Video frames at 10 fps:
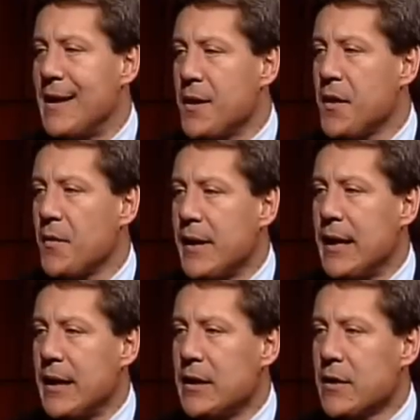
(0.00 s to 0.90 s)
lot in
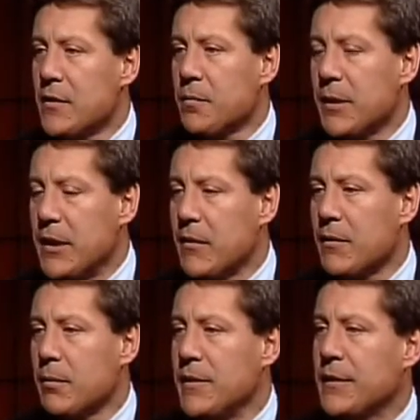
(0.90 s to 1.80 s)
38 years, but here
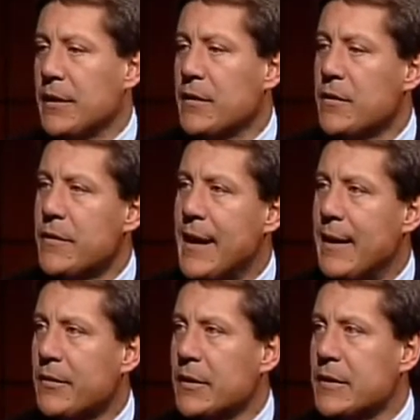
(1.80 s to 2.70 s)
as we sit in
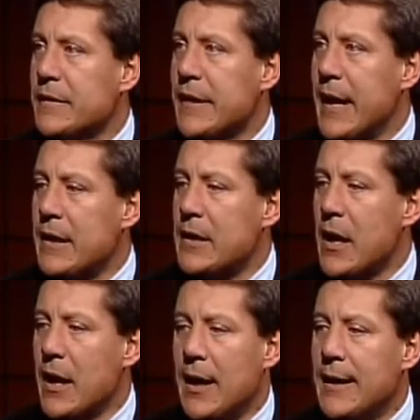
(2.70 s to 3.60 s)
2010,